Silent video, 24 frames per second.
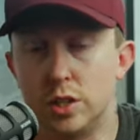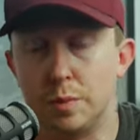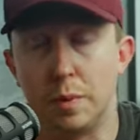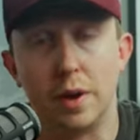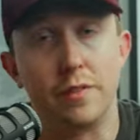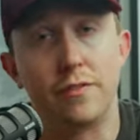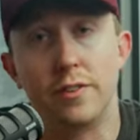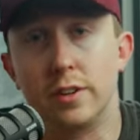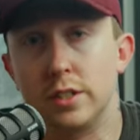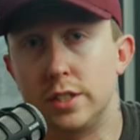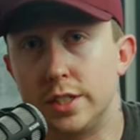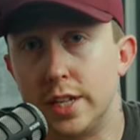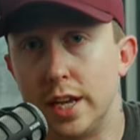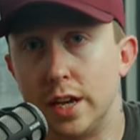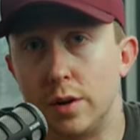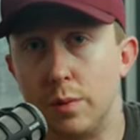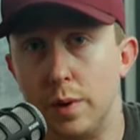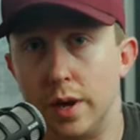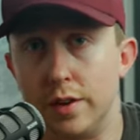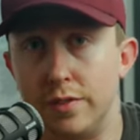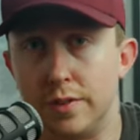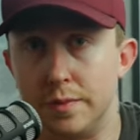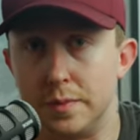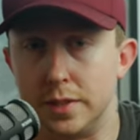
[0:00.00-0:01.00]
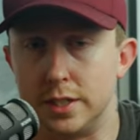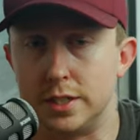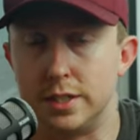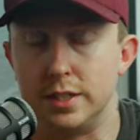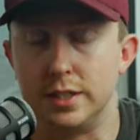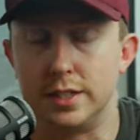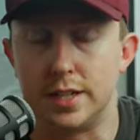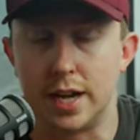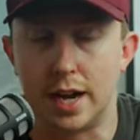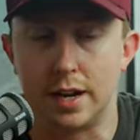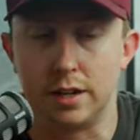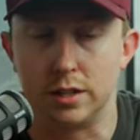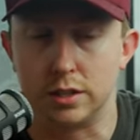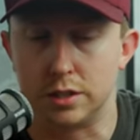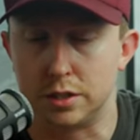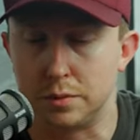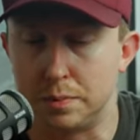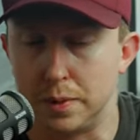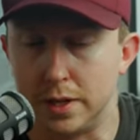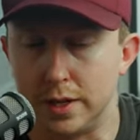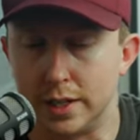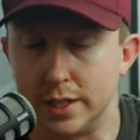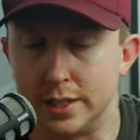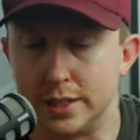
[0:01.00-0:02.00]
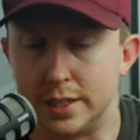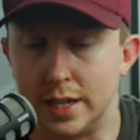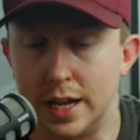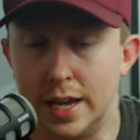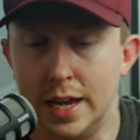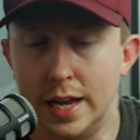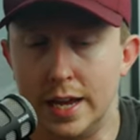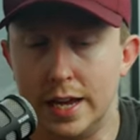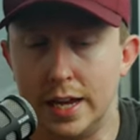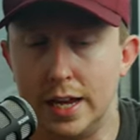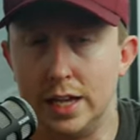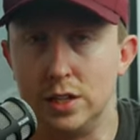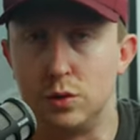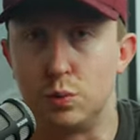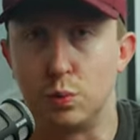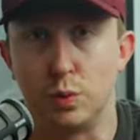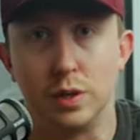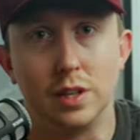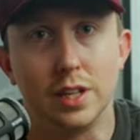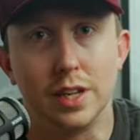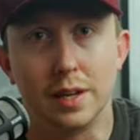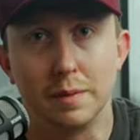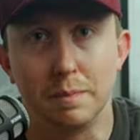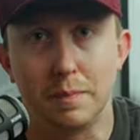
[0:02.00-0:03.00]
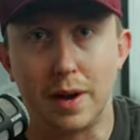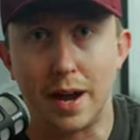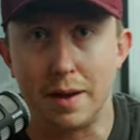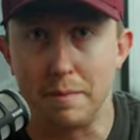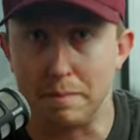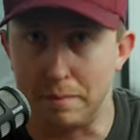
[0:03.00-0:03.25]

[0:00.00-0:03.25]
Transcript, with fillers: So my first takeaway from this entire experience is really my